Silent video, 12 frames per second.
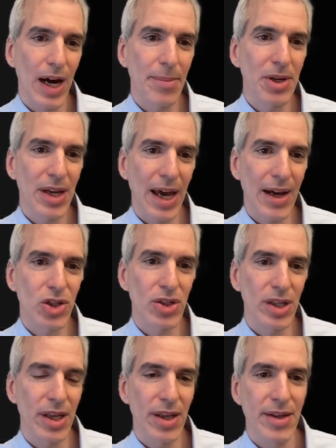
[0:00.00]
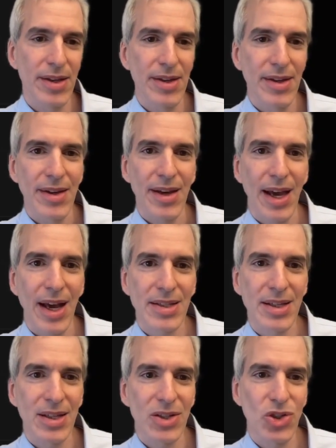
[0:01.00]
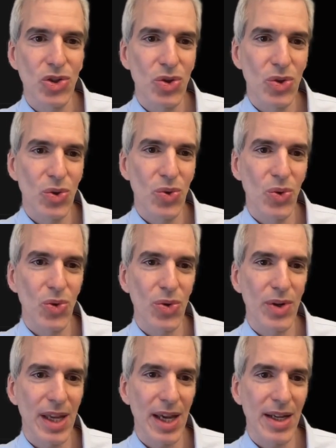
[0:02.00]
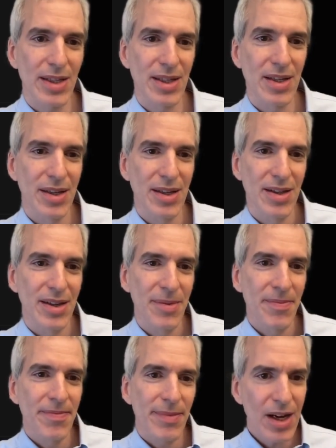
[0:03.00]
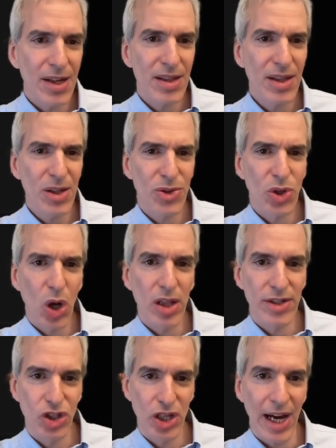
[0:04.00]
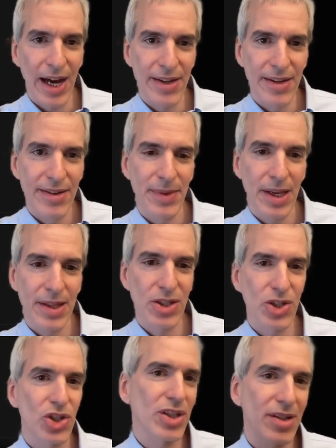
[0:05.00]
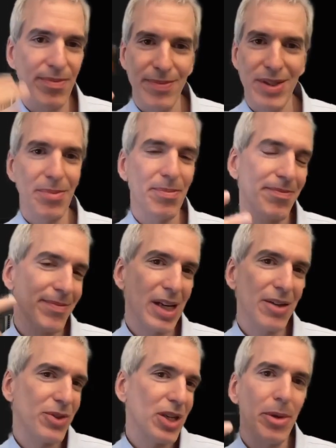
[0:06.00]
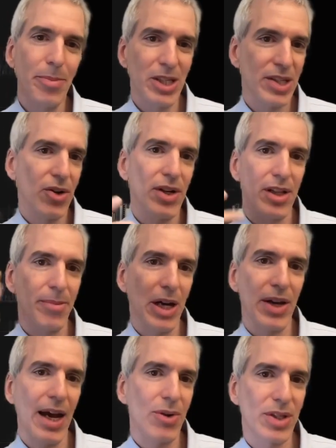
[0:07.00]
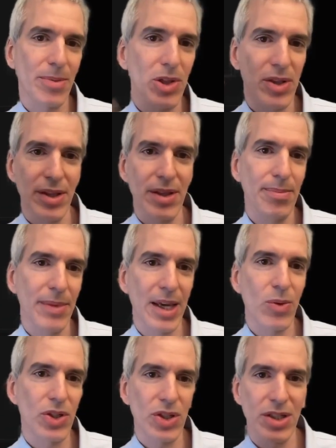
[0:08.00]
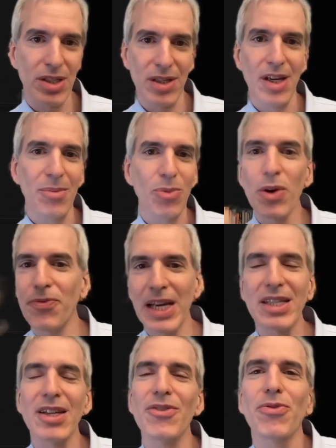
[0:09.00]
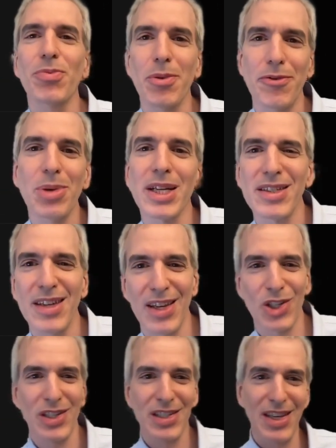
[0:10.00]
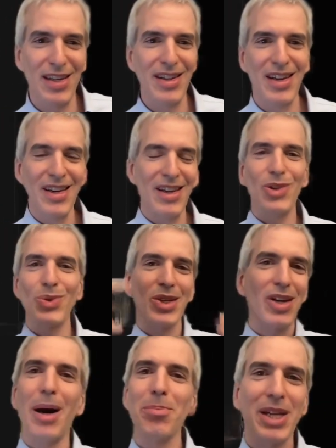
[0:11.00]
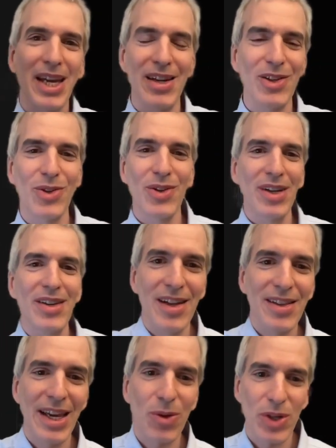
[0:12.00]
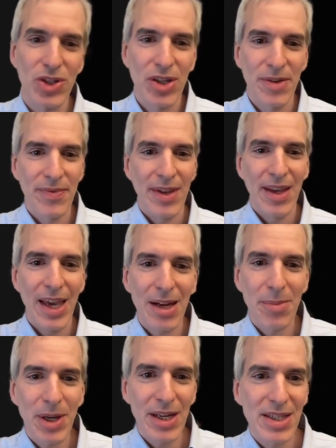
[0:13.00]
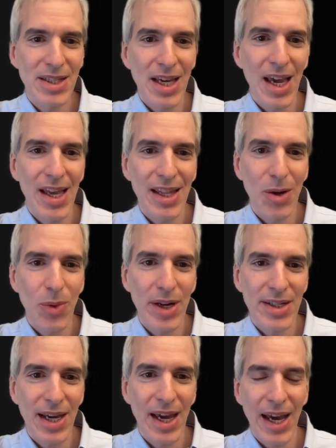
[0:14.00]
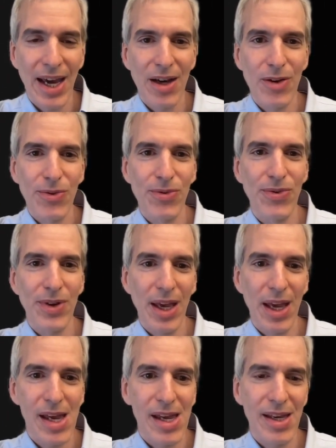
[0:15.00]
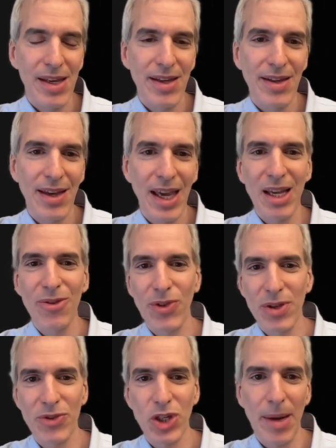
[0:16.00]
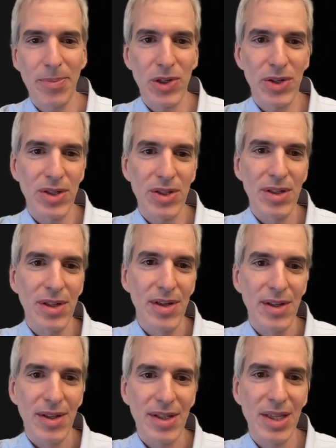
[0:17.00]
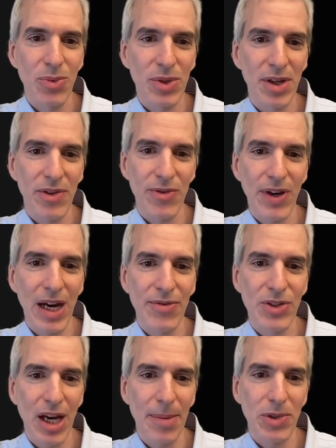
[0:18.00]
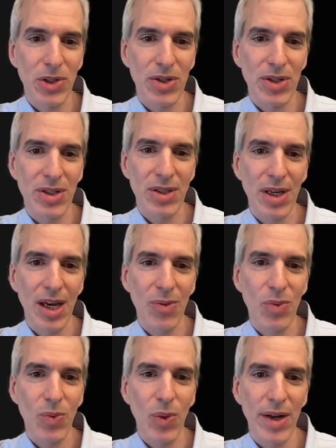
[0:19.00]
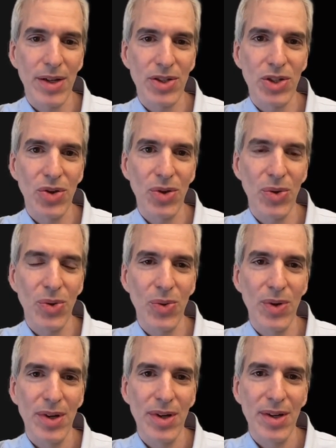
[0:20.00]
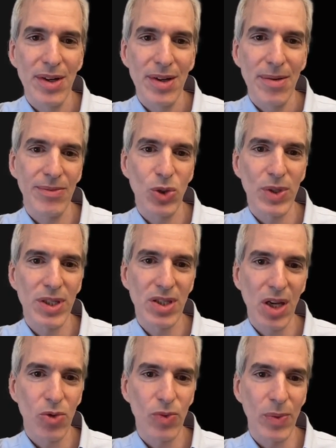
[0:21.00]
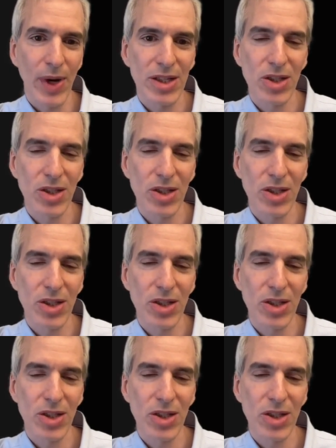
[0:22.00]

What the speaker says: I'm going to actually ask it to create a little knowledge guide. And this is just some kind of dummy material about how simple language is more effective for presentations than using complicated language. And I'm going to say that I want it to have a handful of chapters. Let's say we'll give it 5 chapters and we want it to do a subtle rewrite.